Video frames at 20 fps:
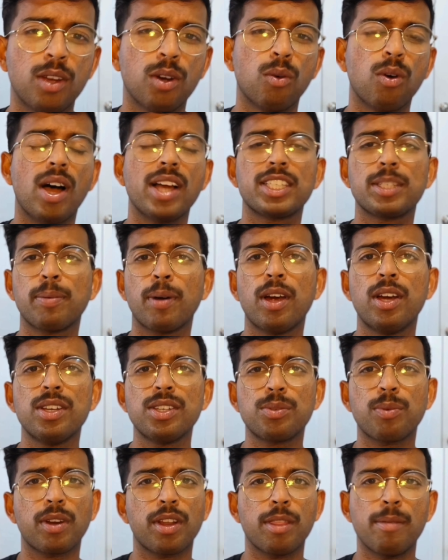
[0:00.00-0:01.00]
I suppose
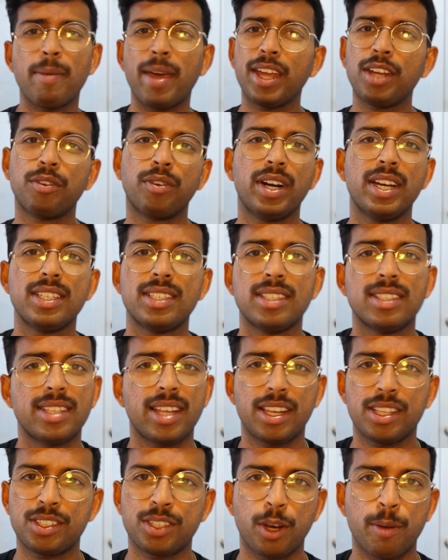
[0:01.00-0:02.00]
one of the main reasons that
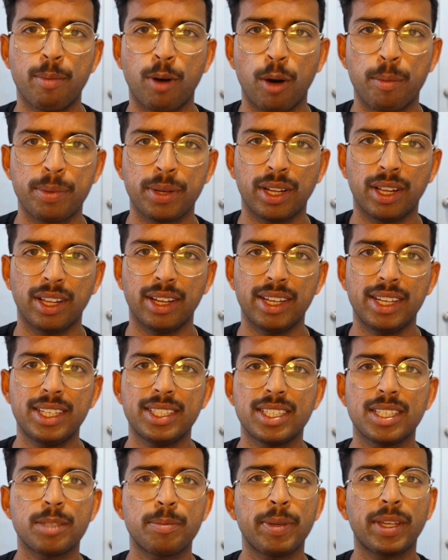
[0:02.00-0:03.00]
it's so popular is
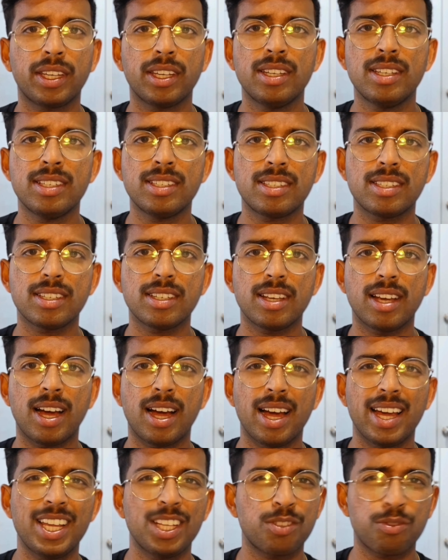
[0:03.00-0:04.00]
it's because
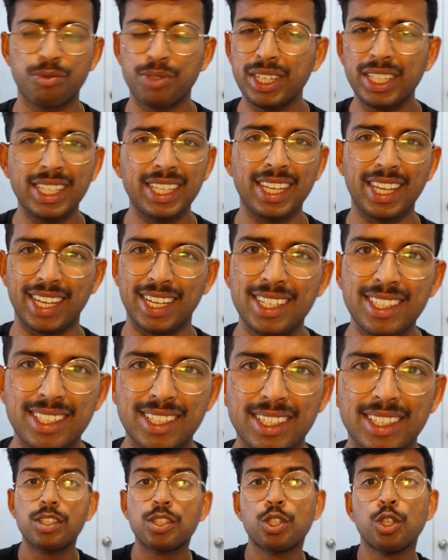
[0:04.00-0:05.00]
it's really easy.
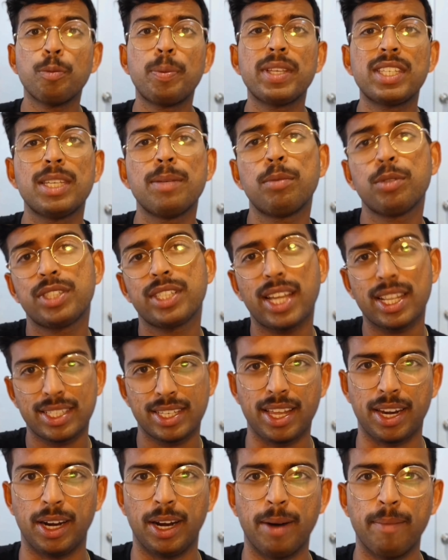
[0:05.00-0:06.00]
Super simple to get set
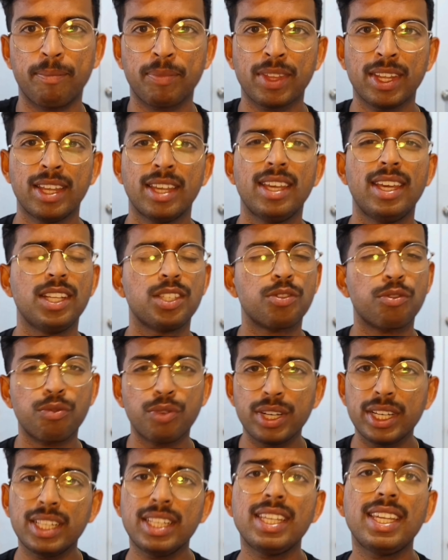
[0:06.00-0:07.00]
up. It's
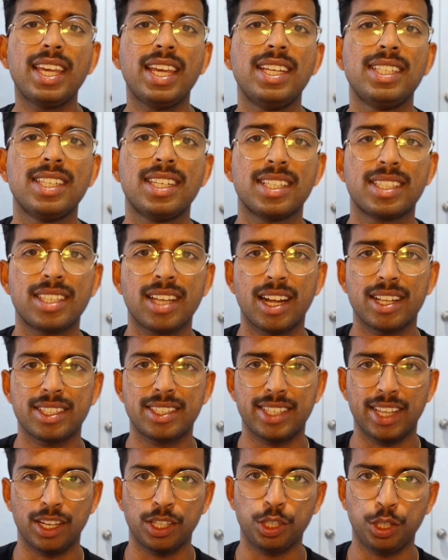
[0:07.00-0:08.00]
really easy to start
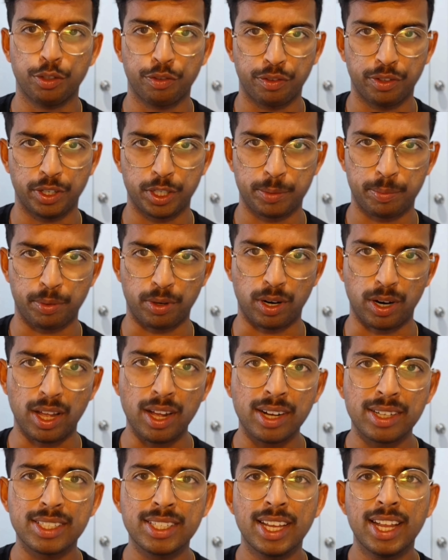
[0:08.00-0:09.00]
selling your first
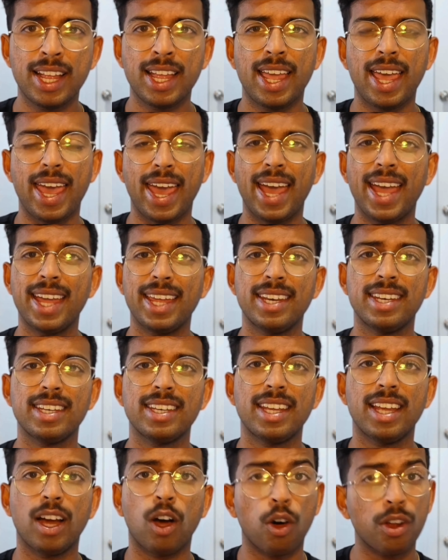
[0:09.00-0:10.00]
product. And
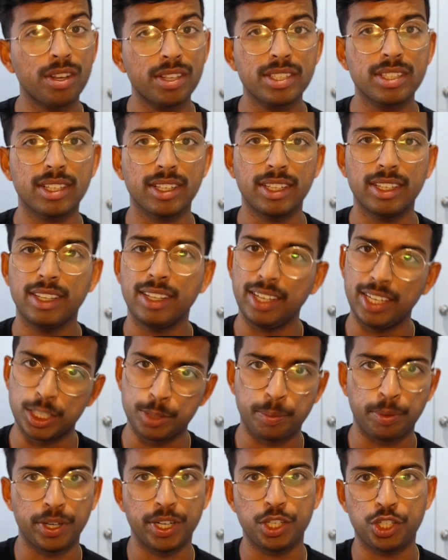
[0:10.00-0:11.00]
honestly, it's
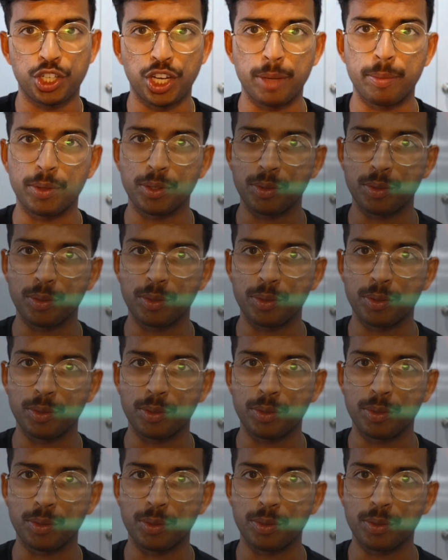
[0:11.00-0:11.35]
pretty cheap as